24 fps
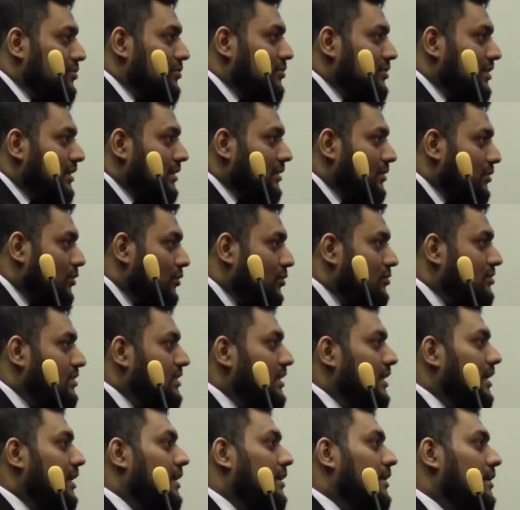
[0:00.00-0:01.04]
using
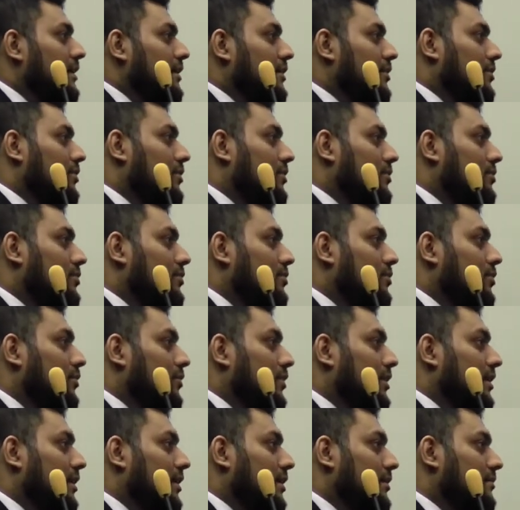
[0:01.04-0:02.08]
OCL in order to
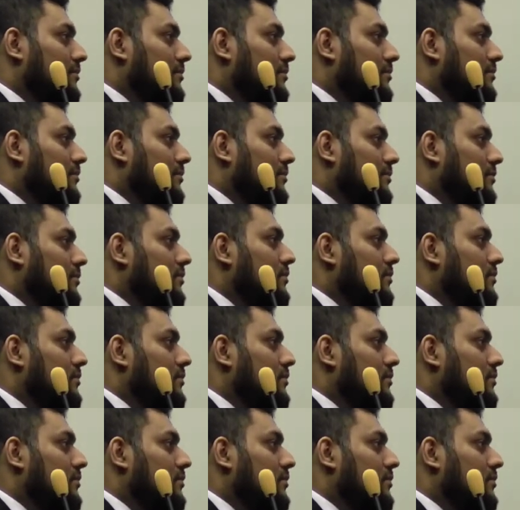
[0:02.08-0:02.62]
overcome